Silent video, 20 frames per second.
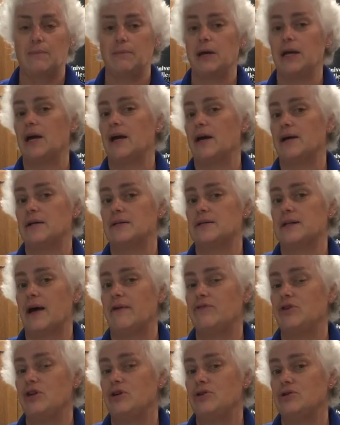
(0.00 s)
because
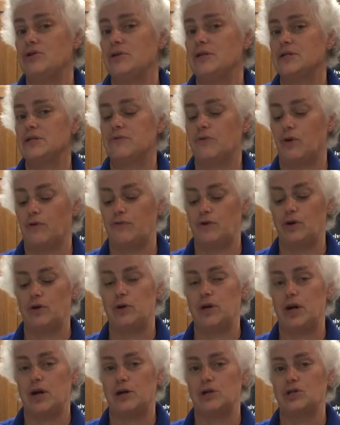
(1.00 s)
after you this for a few
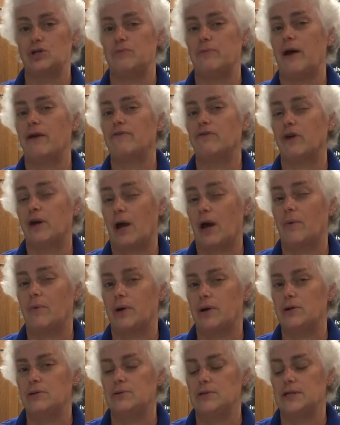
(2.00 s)
years, you may forget
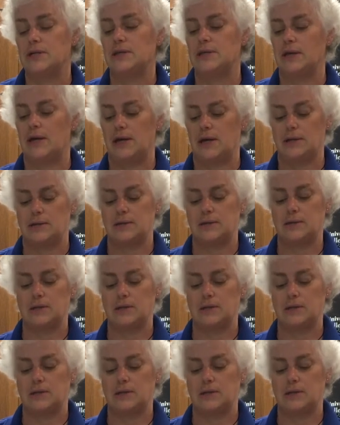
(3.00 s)
when you did things.